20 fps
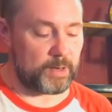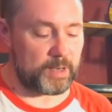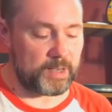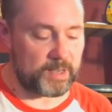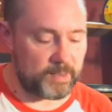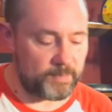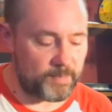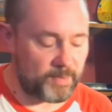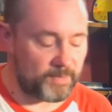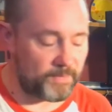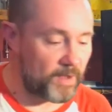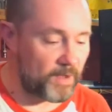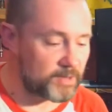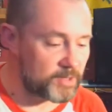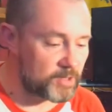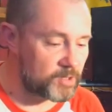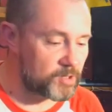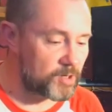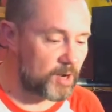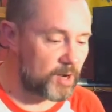It'd be fun to
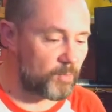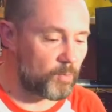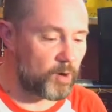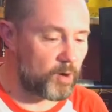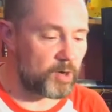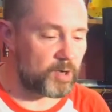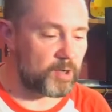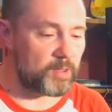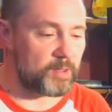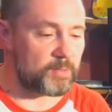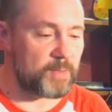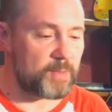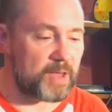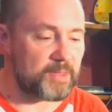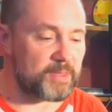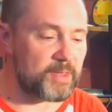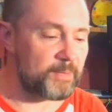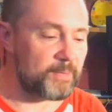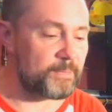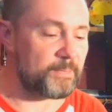try and work on them. I
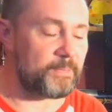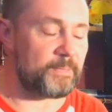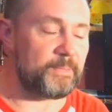think